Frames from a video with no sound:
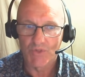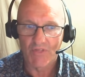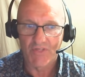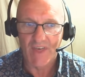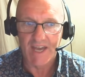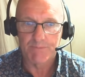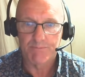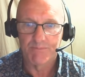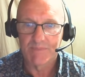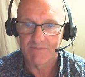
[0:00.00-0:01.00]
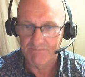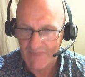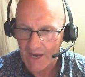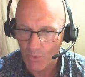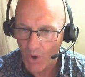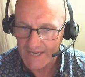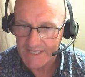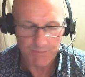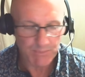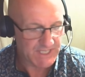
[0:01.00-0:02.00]
that their
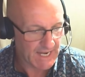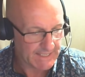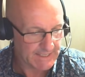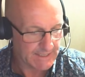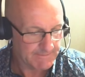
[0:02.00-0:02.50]
rights are protected.